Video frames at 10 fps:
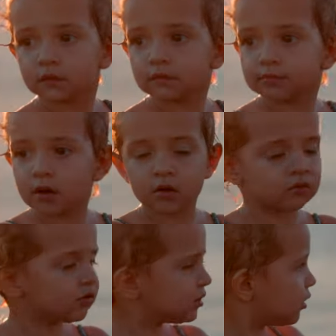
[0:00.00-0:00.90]

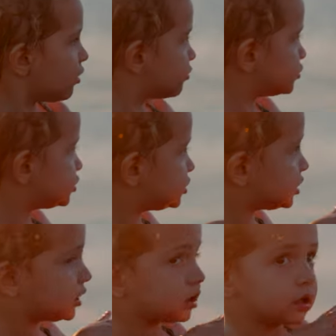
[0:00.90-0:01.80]
Kellyana, she enjoys her
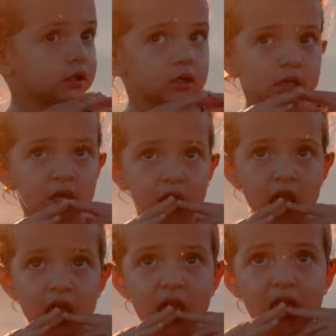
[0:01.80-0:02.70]
singing. I don't
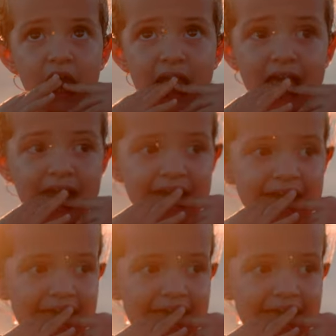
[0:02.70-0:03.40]
know if that's because